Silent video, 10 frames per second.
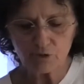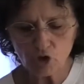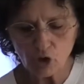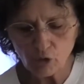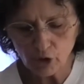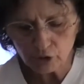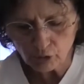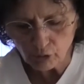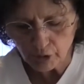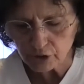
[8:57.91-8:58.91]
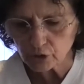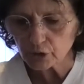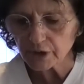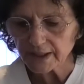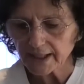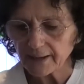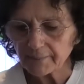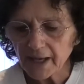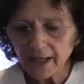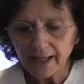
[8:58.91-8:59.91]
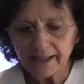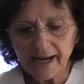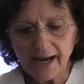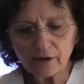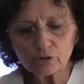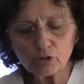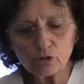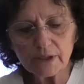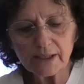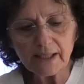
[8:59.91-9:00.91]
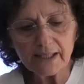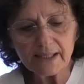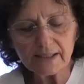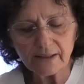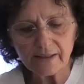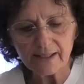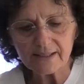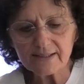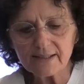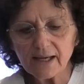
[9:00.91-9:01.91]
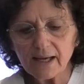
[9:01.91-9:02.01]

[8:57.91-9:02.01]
So what do we do here, and how do we read this?